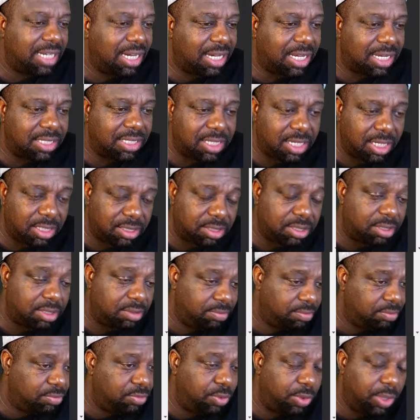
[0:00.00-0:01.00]
here could just
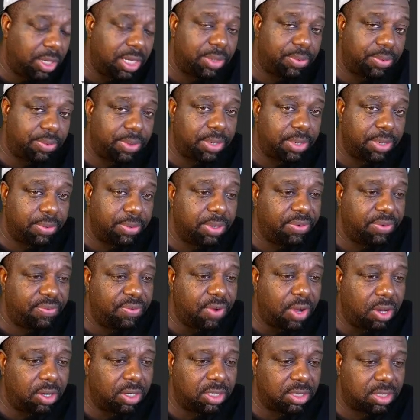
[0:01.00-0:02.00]
really, really, really
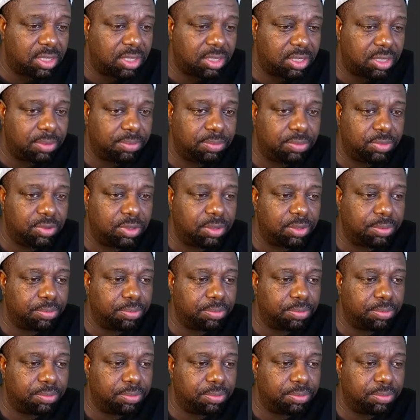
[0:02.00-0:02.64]
fall into some